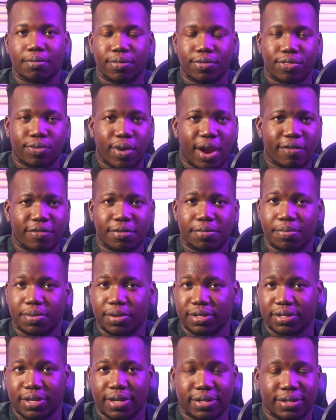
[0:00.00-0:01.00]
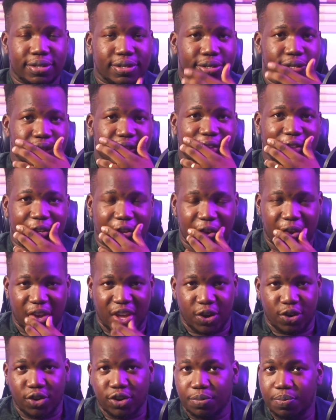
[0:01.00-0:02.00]
thriving businesses,
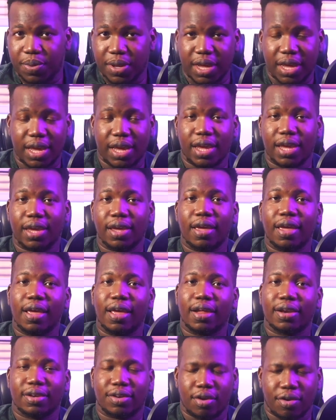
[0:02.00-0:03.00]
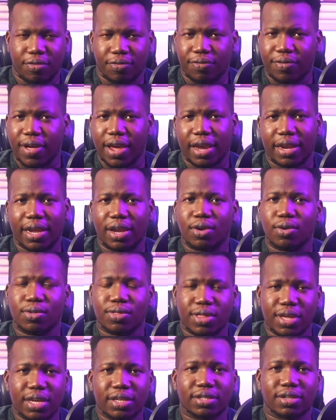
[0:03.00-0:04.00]
good pay. They're fine. I know
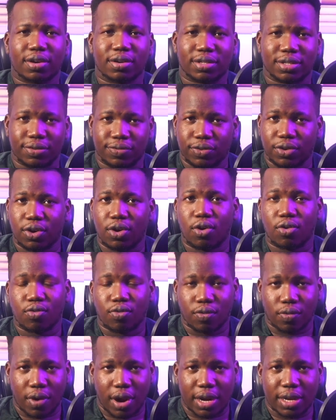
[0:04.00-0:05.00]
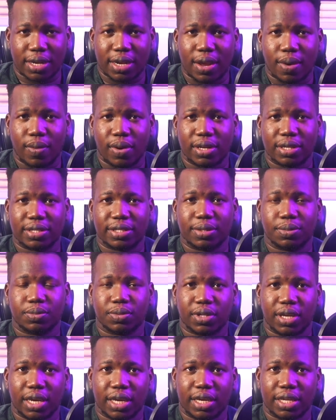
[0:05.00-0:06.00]
things are difficult right now, and it
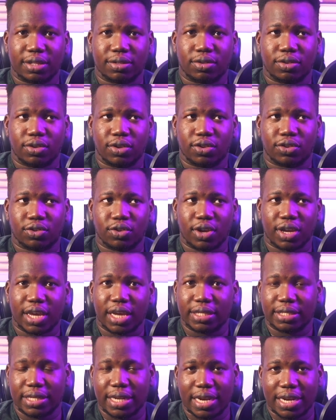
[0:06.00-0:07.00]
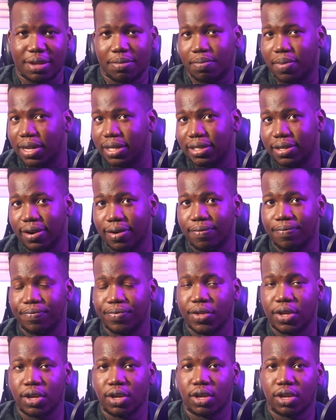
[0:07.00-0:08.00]
seems like it's not getting any better,
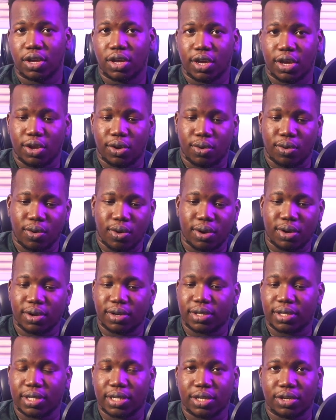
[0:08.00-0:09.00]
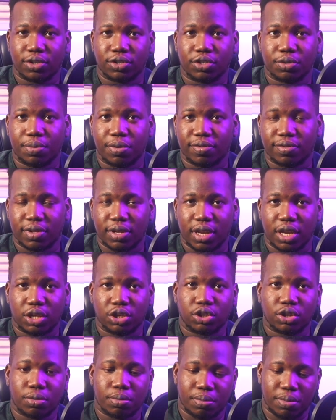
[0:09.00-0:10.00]
under the leadership of the
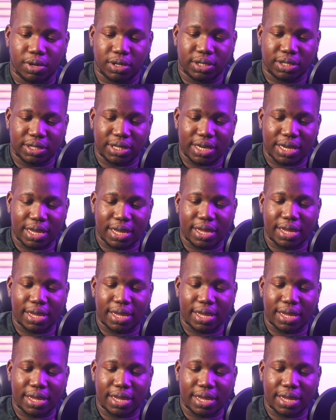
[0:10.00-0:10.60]
nation. But